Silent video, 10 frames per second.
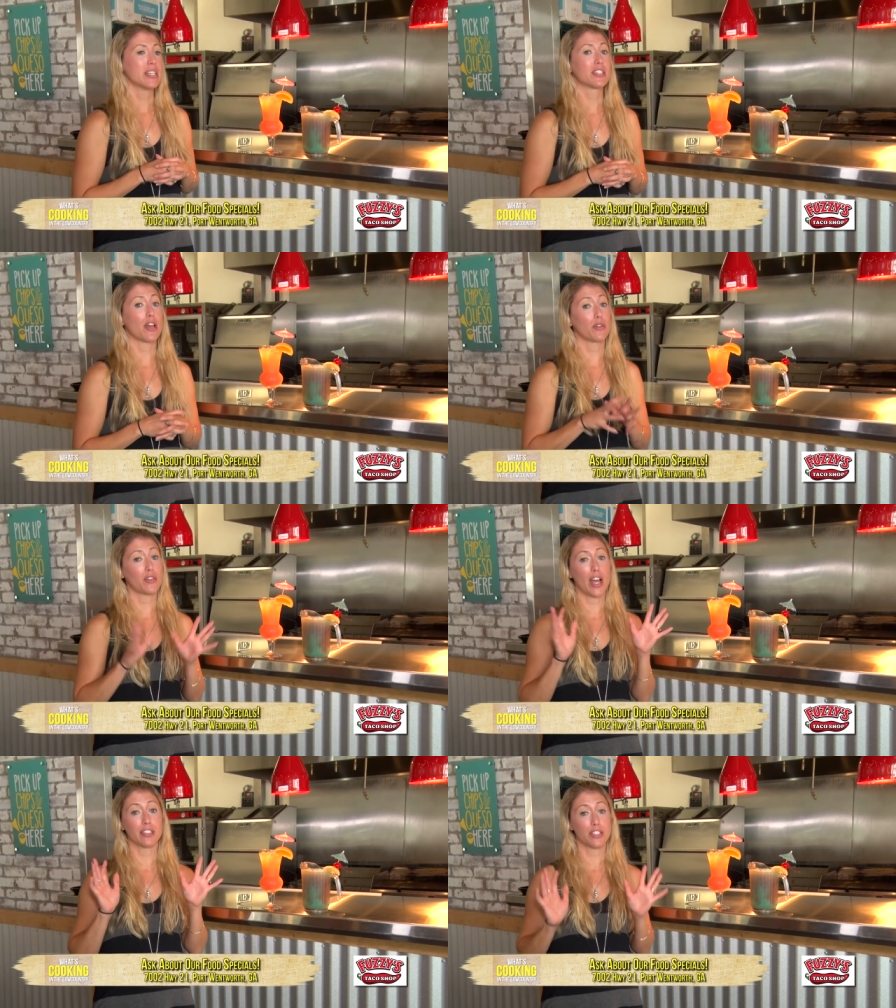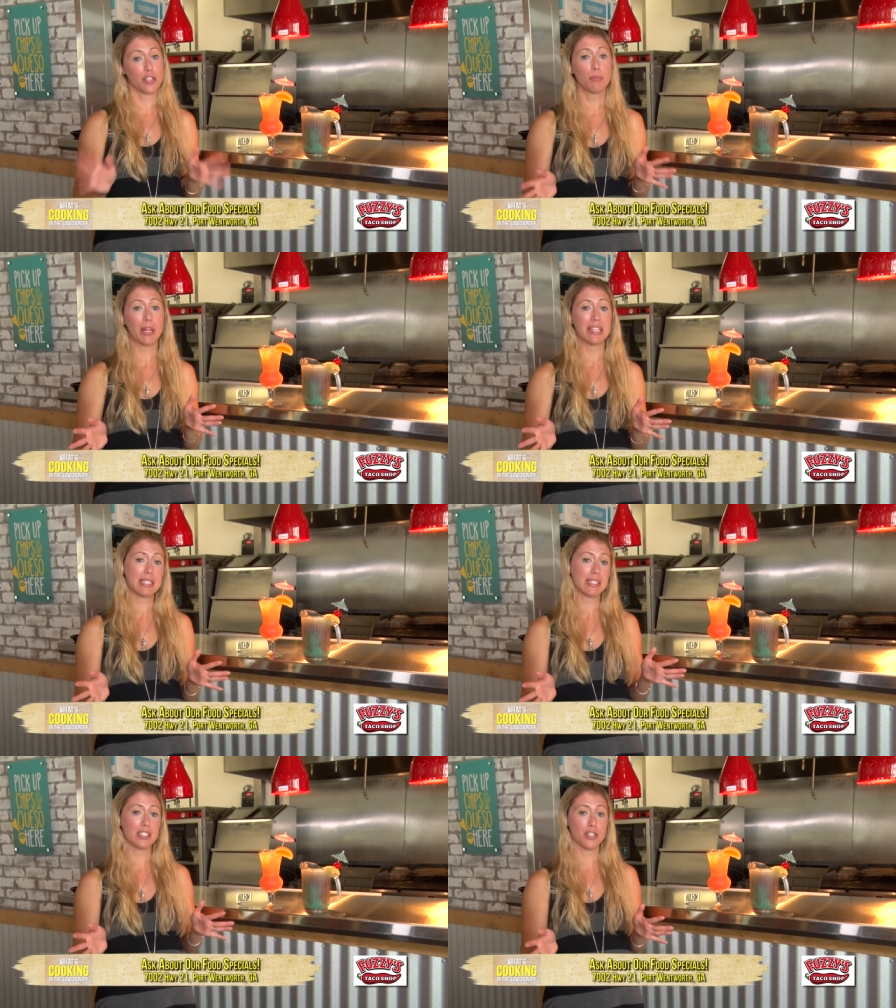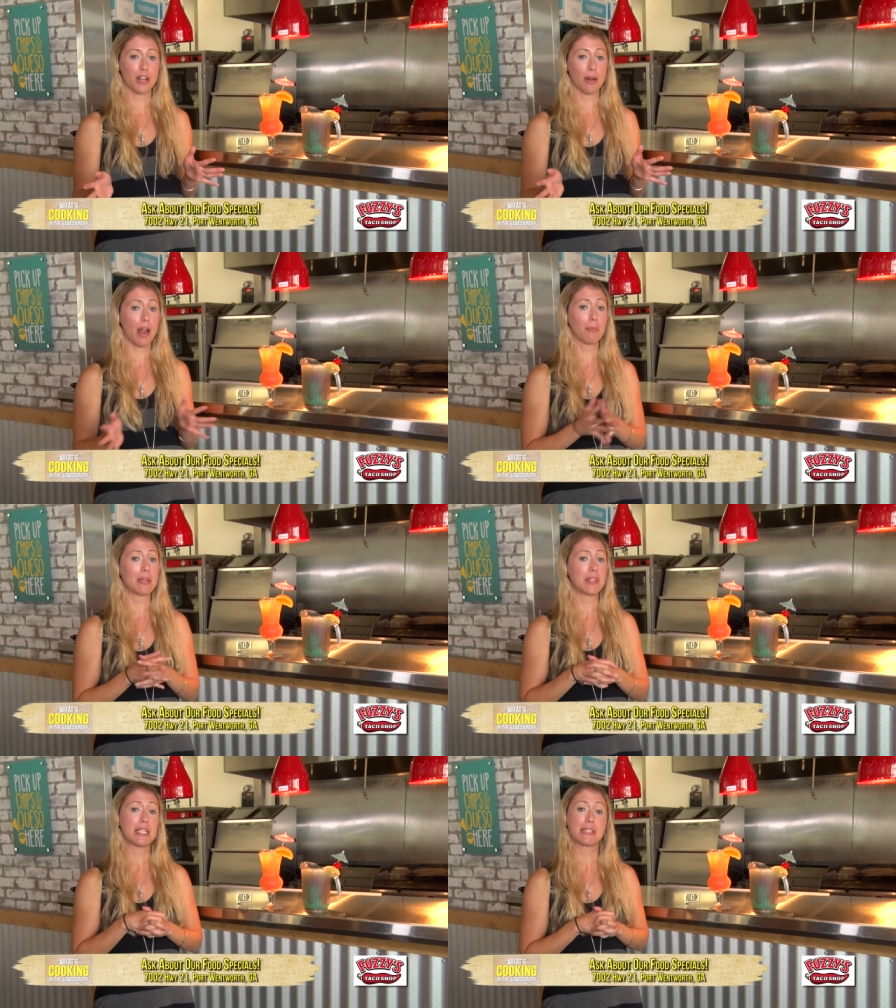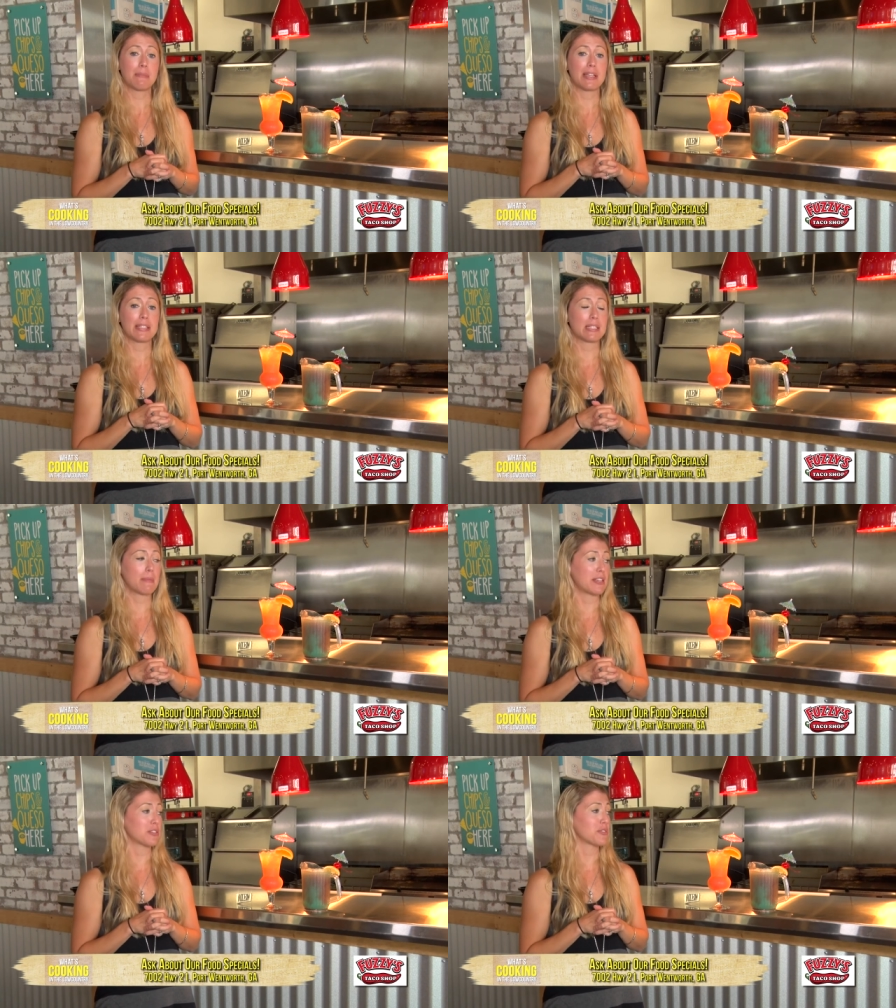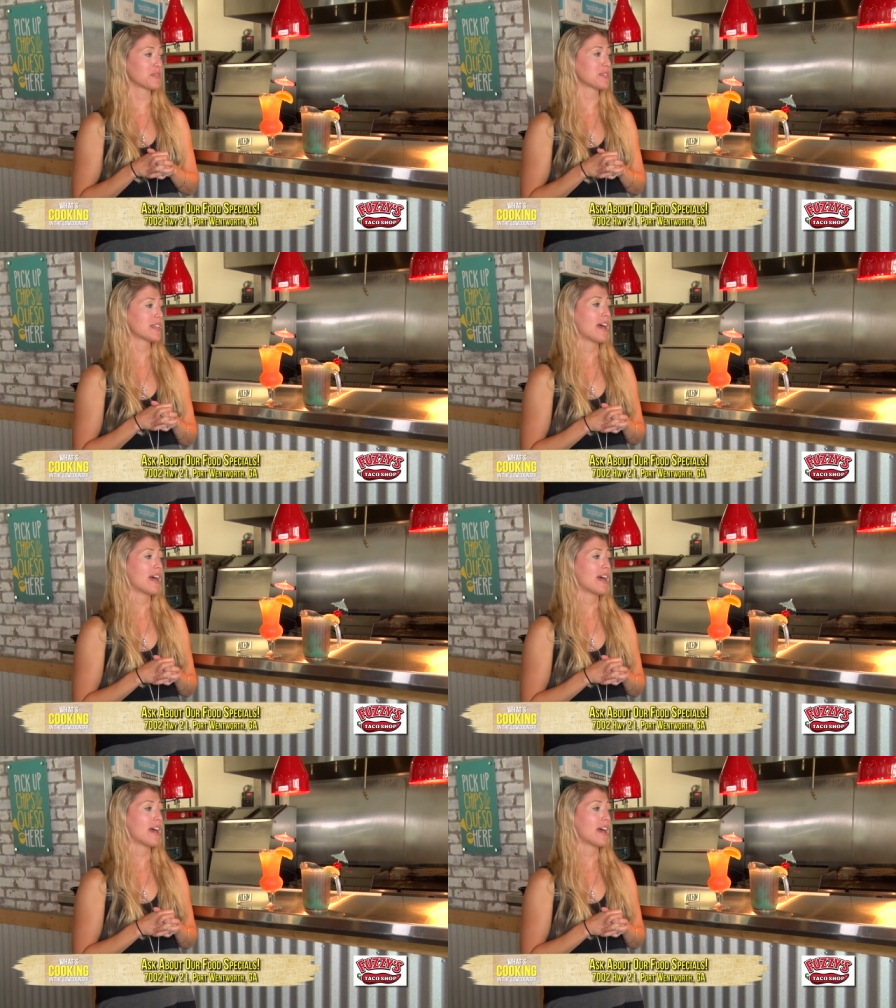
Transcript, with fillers: So you got two places that you can come get these amazing specials,